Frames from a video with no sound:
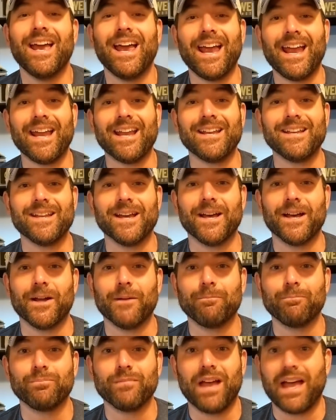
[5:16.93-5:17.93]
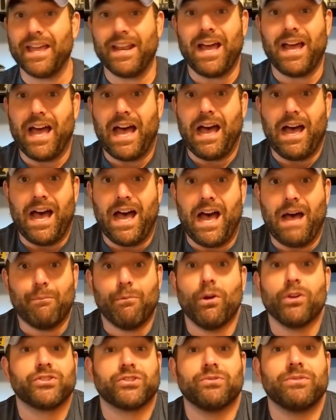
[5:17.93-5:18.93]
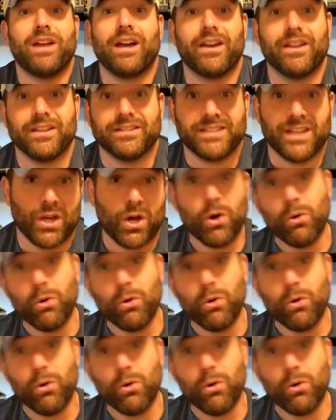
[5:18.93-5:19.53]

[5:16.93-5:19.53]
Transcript: and I'm also not going to say,